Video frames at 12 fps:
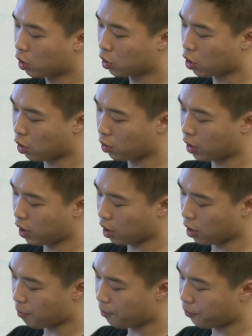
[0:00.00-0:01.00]
currently
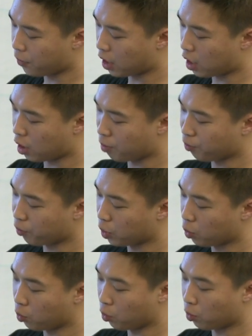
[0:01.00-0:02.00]
um,
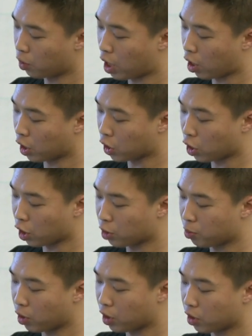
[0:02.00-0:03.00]
our
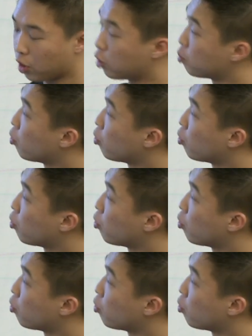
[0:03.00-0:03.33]
current pointer is